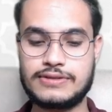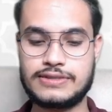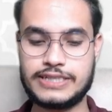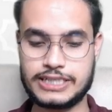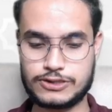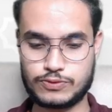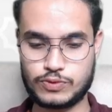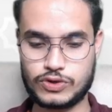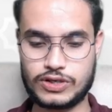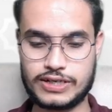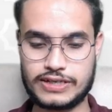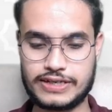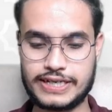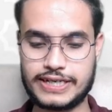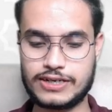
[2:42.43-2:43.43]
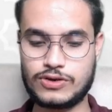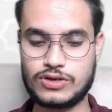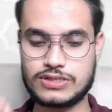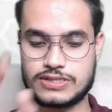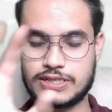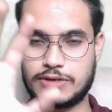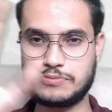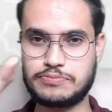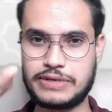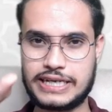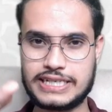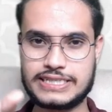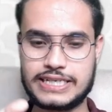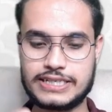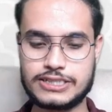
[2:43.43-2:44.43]
this word written on some
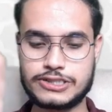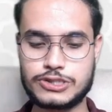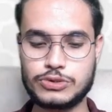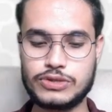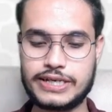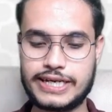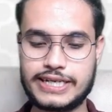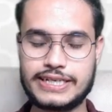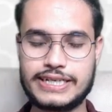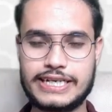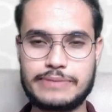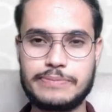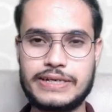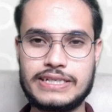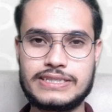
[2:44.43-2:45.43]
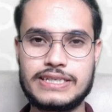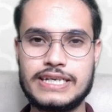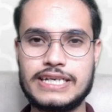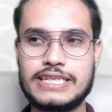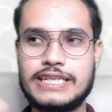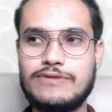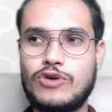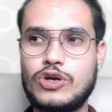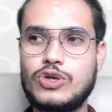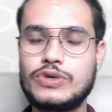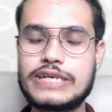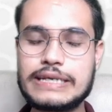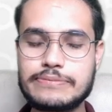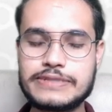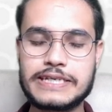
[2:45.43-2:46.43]
places, to let. It means they want to
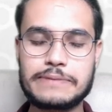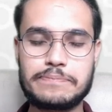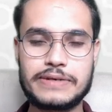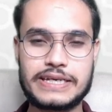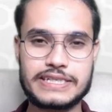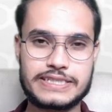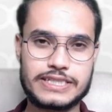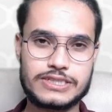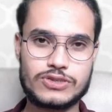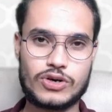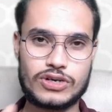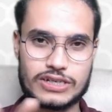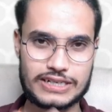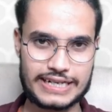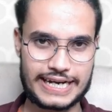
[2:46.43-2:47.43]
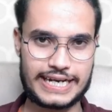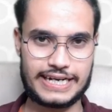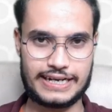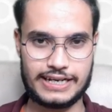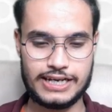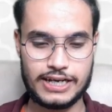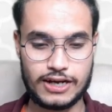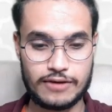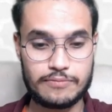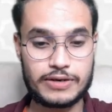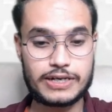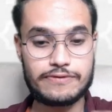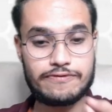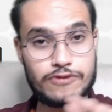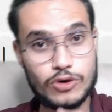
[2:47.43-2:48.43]
give their places on rent.
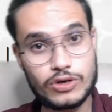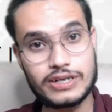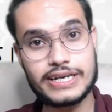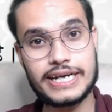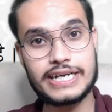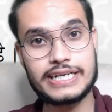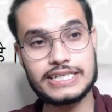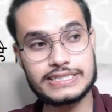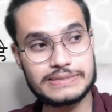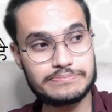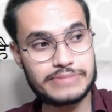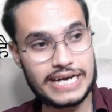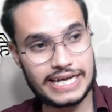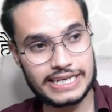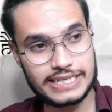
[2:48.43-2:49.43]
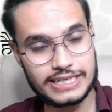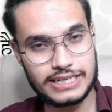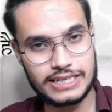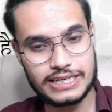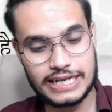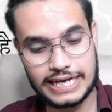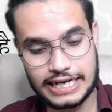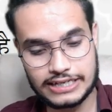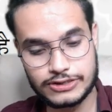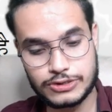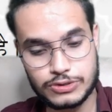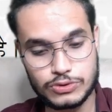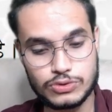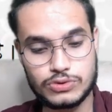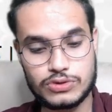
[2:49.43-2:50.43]
But for rent is American and
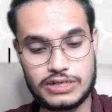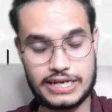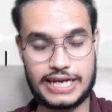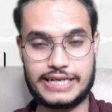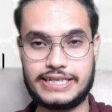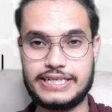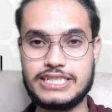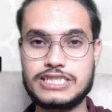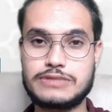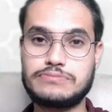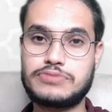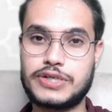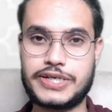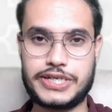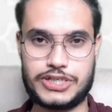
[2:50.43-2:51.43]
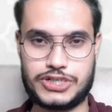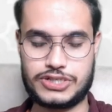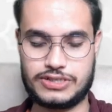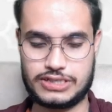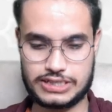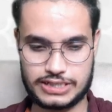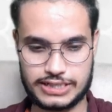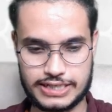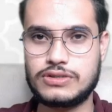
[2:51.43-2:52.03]
to let is British.